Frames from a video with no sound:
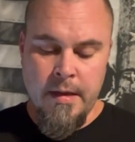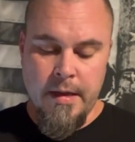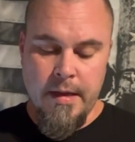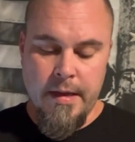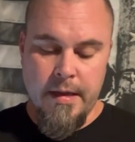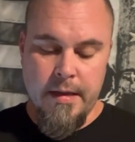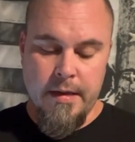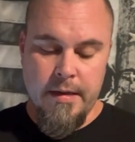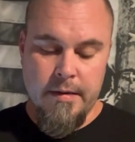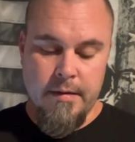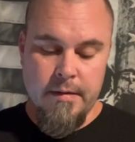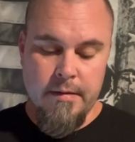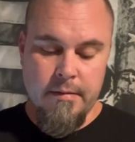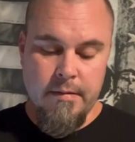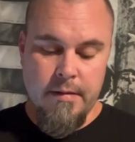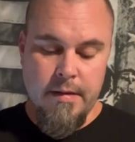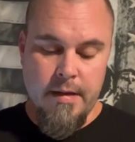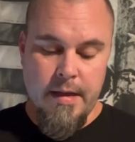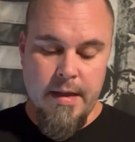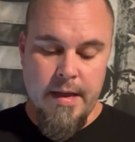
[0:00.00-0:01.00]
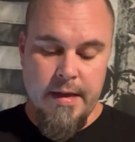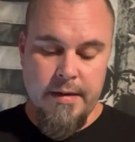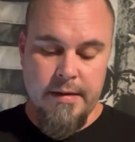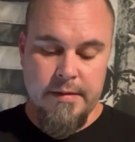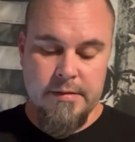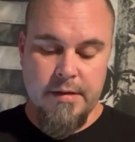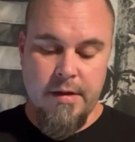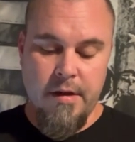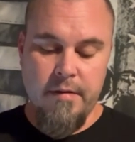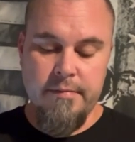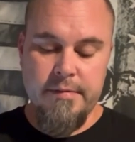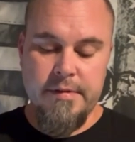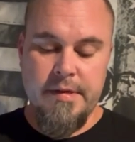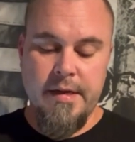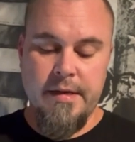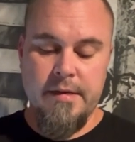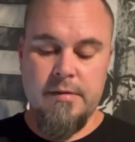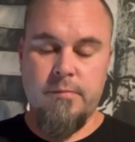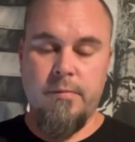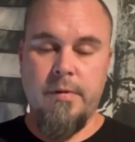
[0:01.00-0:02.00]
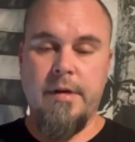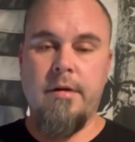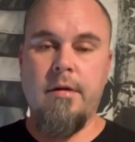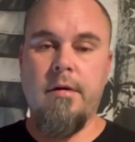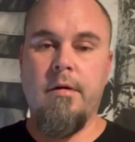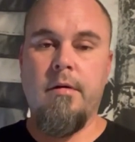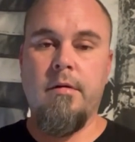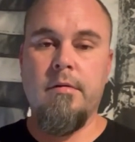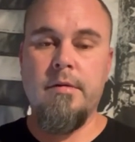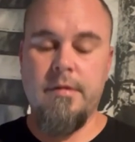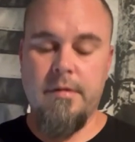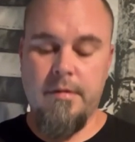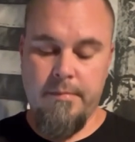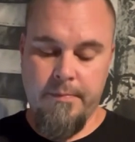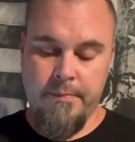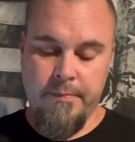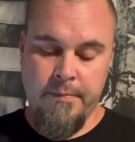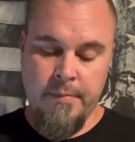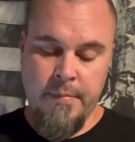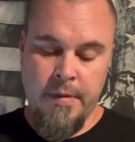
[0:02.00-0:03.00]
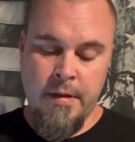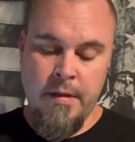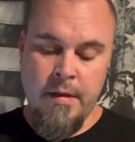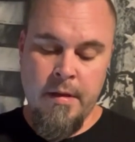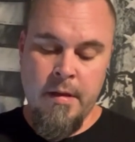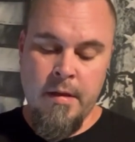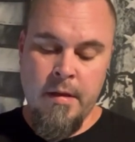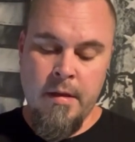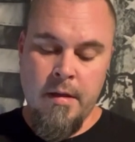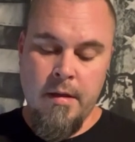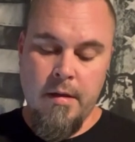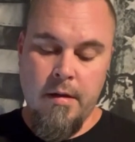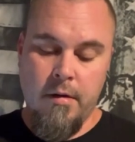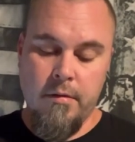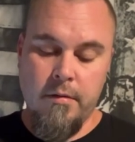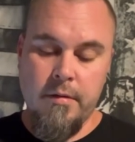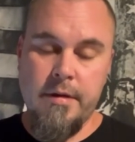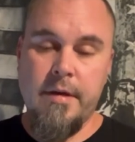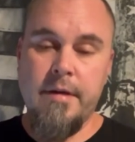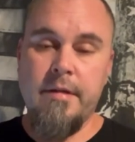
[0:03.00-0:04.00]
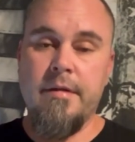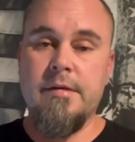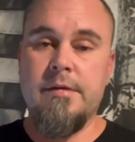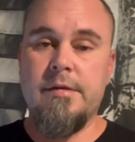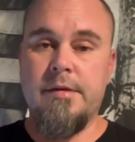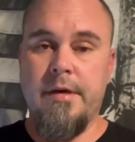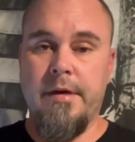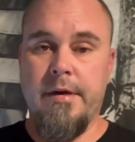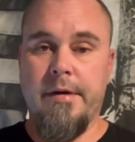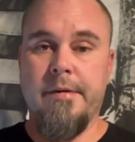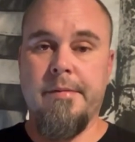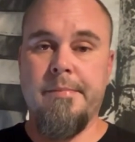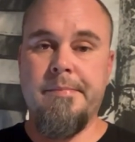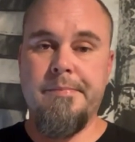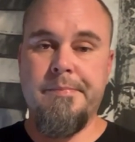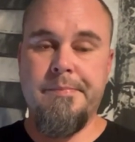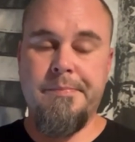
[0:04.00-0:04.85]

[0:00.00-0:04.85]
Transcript: and had its COVID test recalled earlier this year.